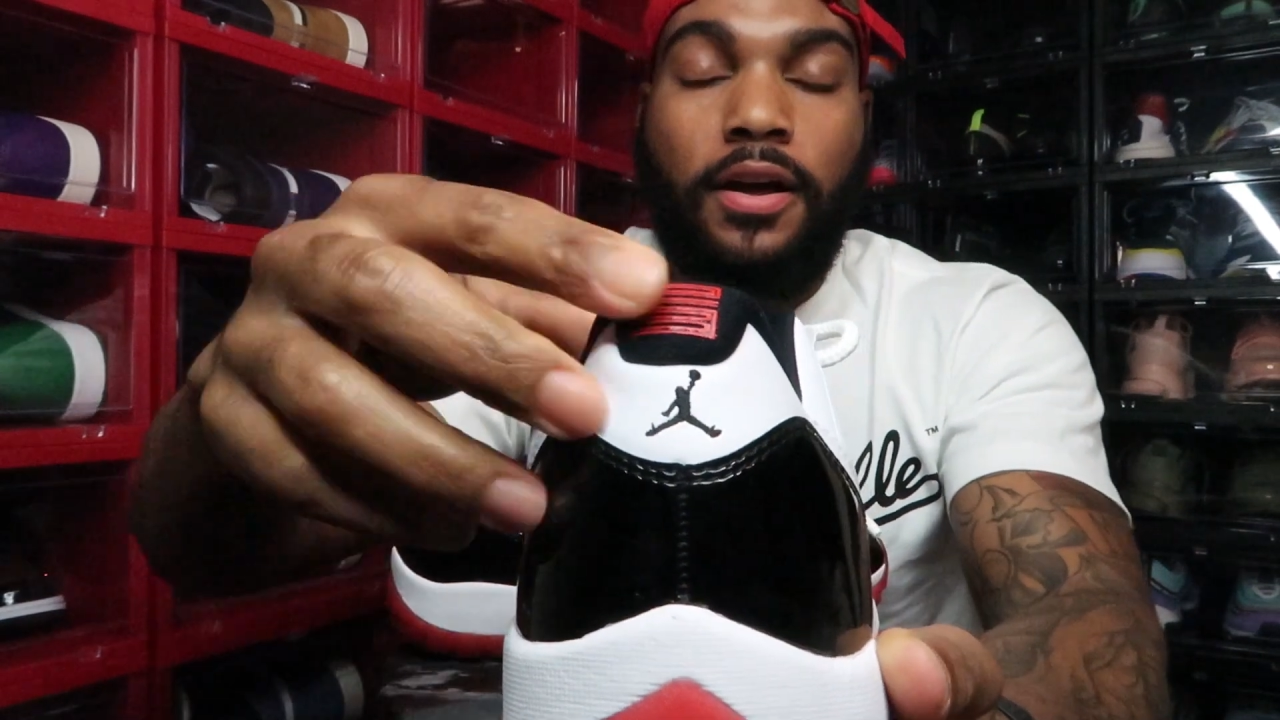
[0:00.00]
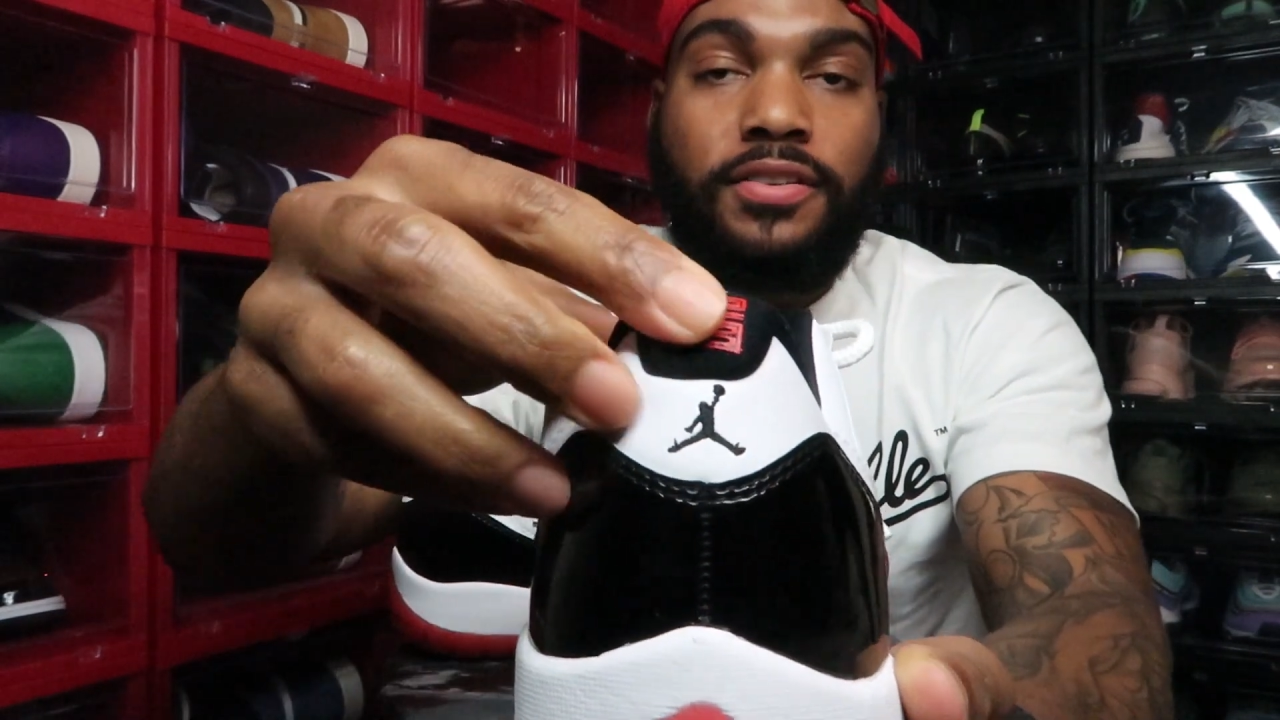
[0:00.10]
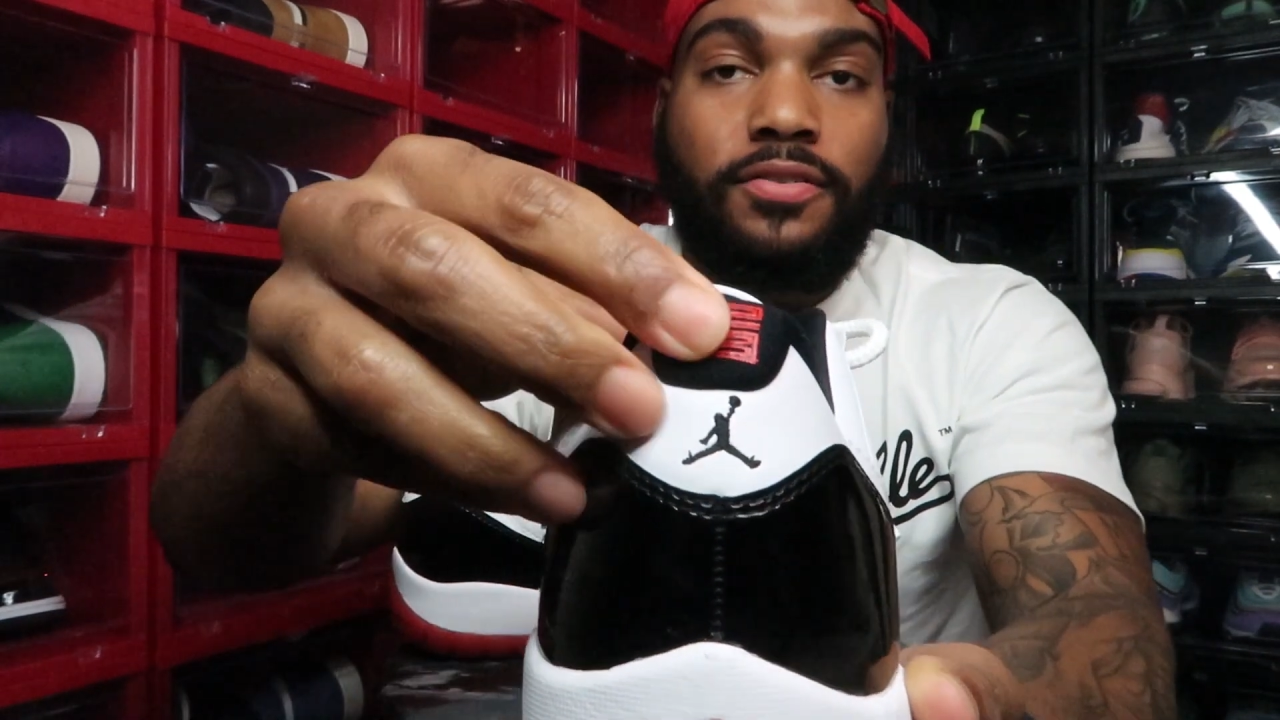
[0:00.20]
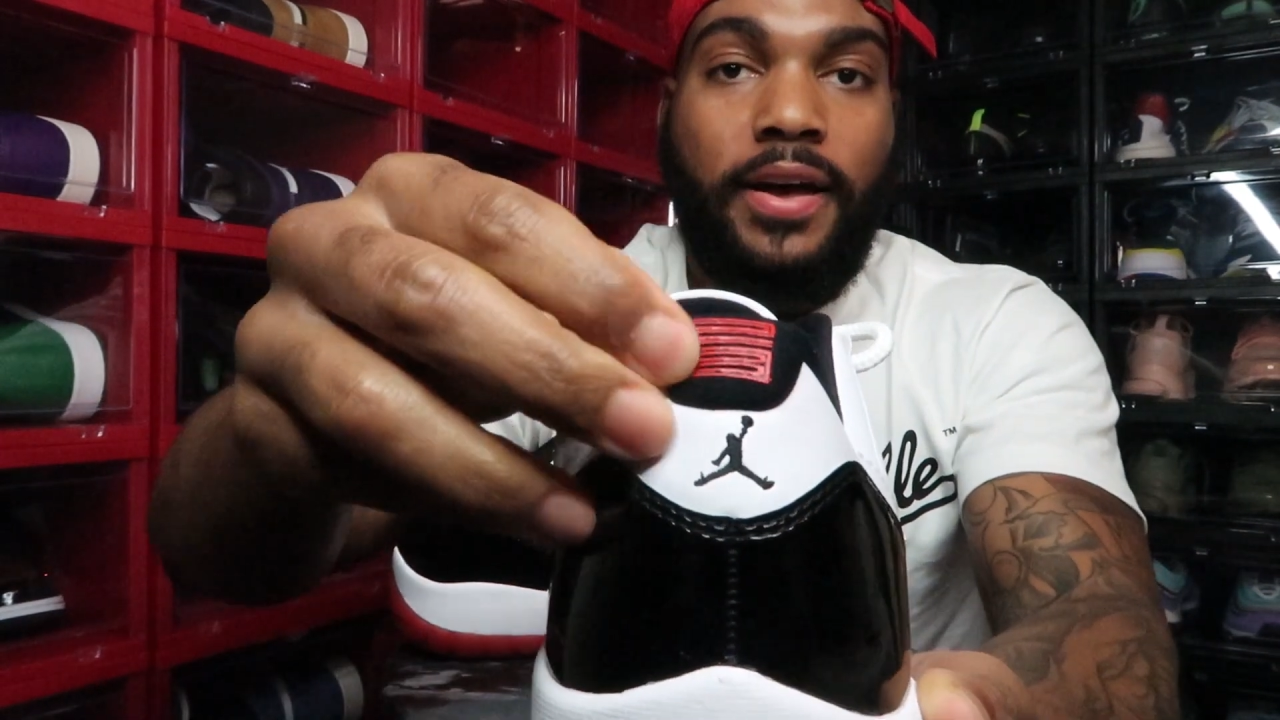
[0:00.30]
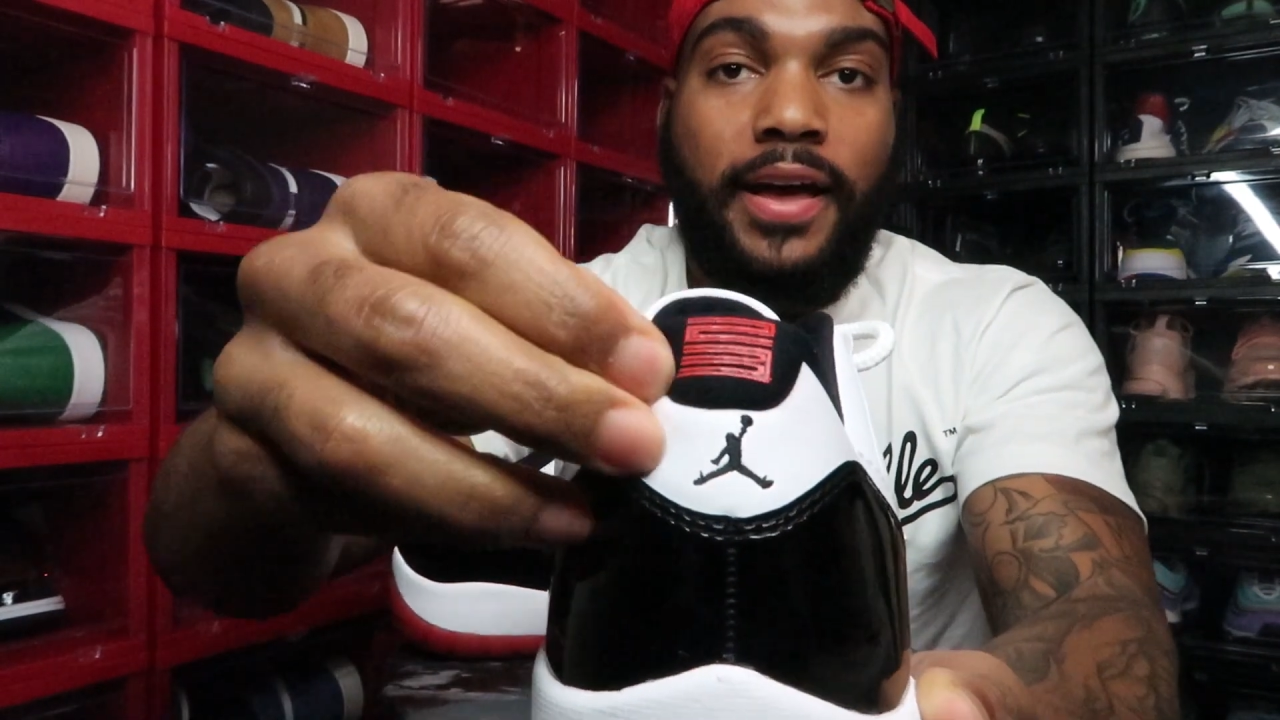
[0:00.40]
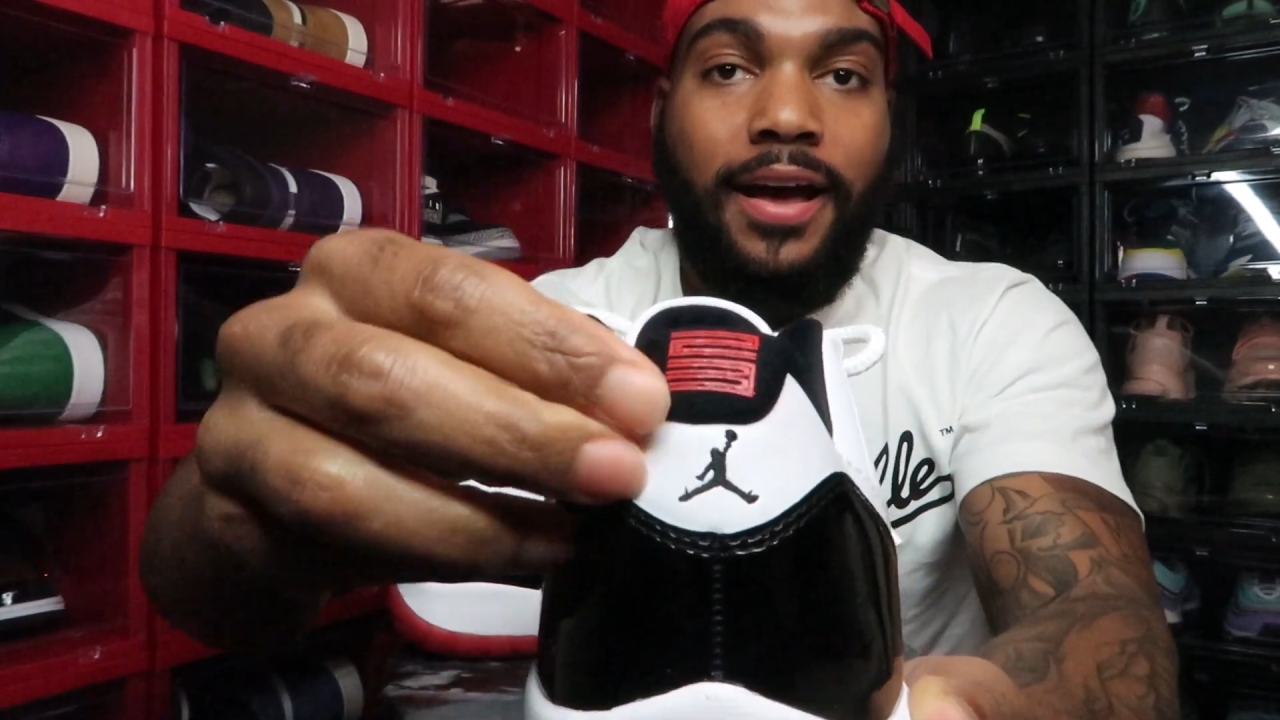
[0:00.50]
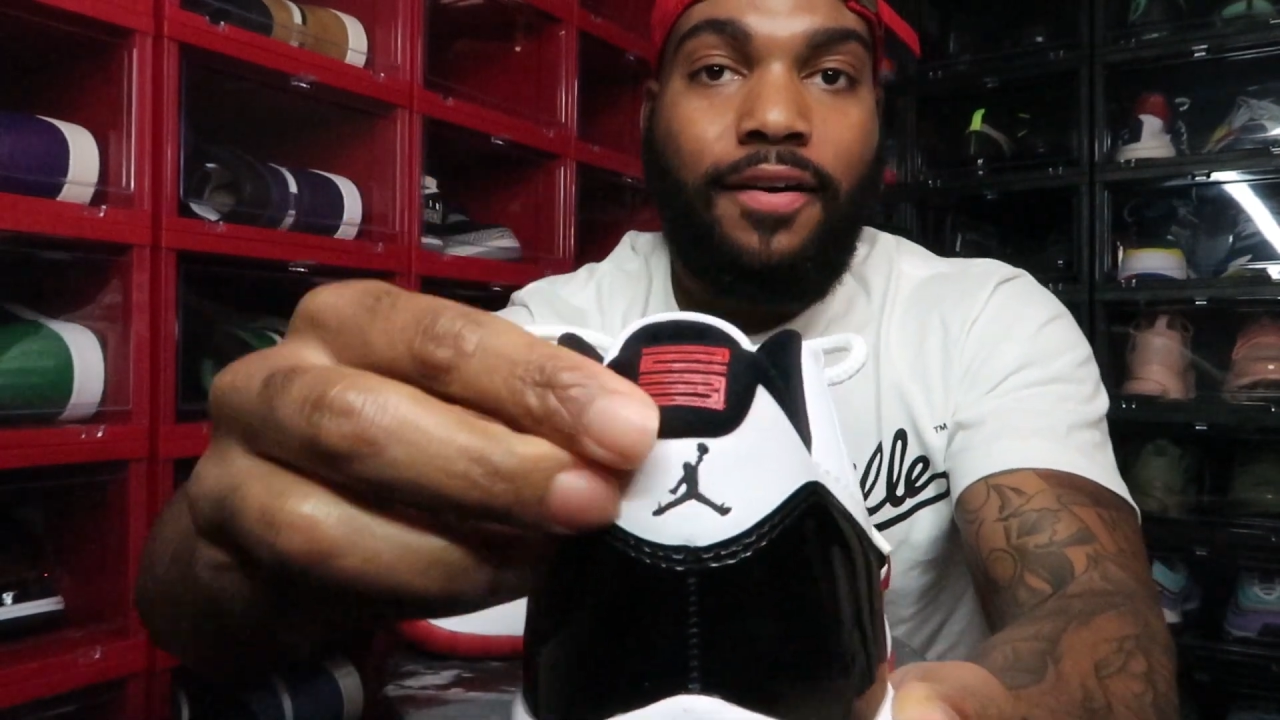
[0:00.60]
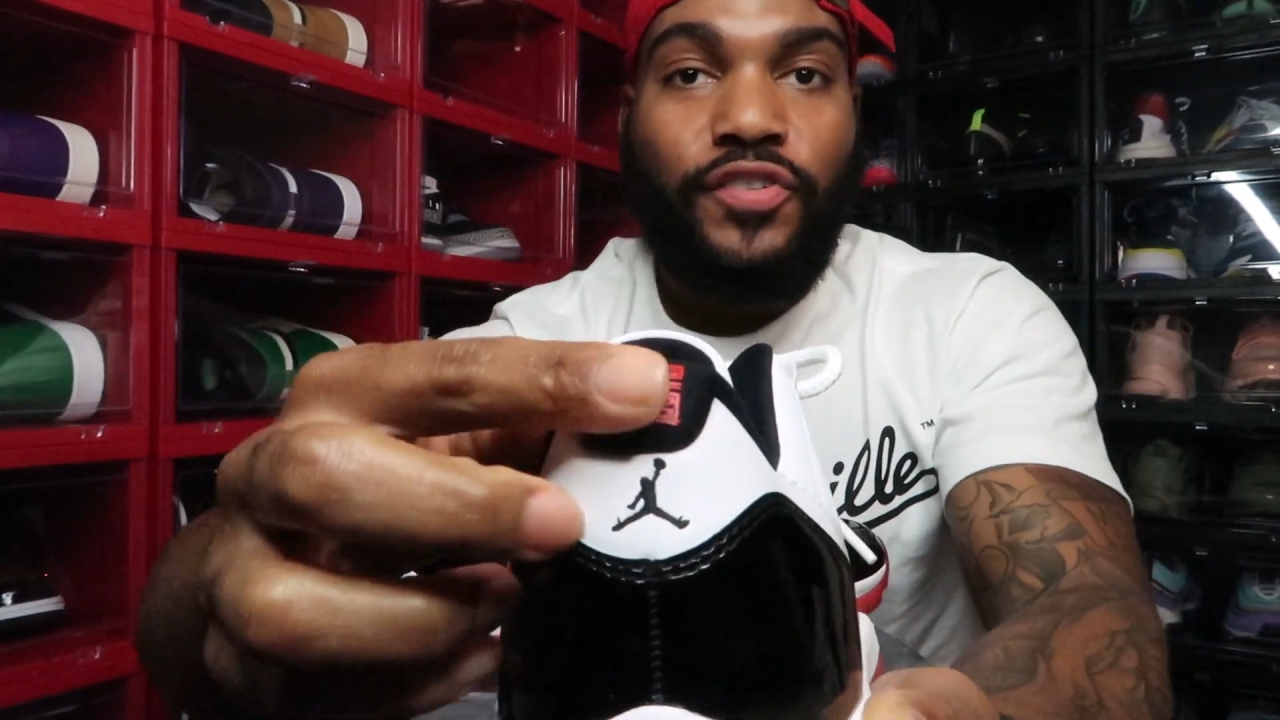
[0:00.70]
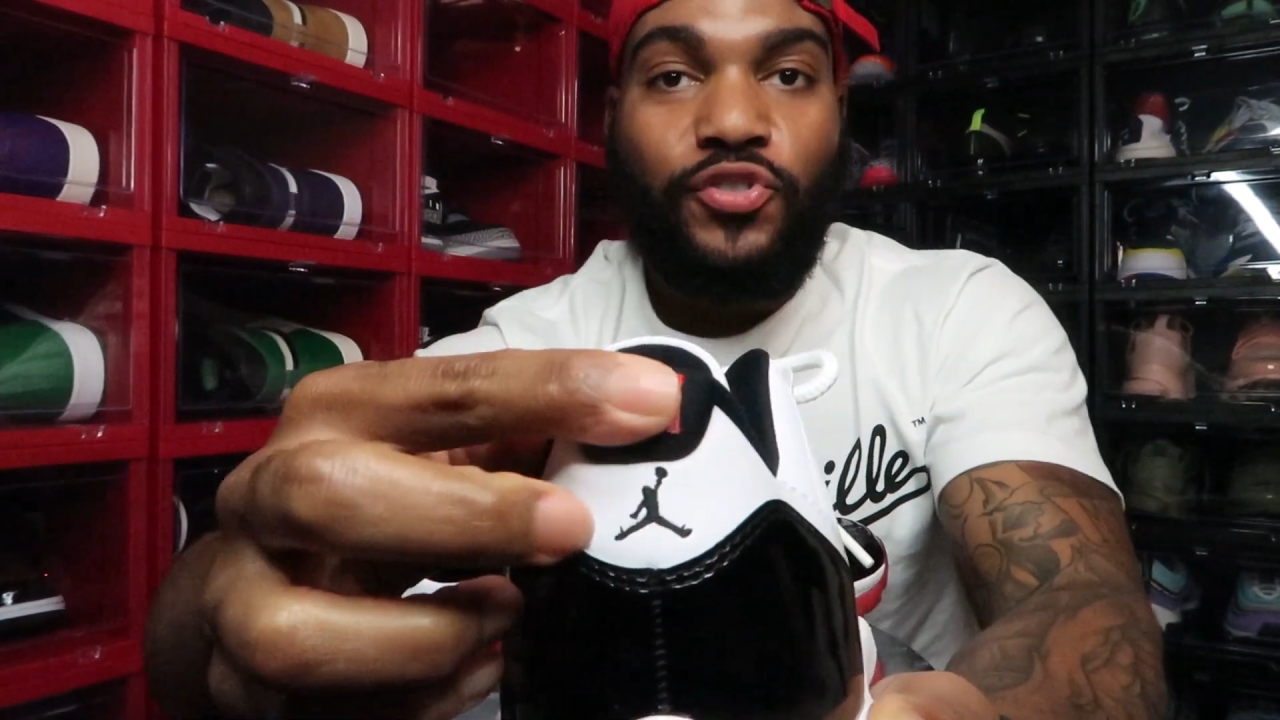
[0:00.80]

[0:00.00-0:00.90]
also have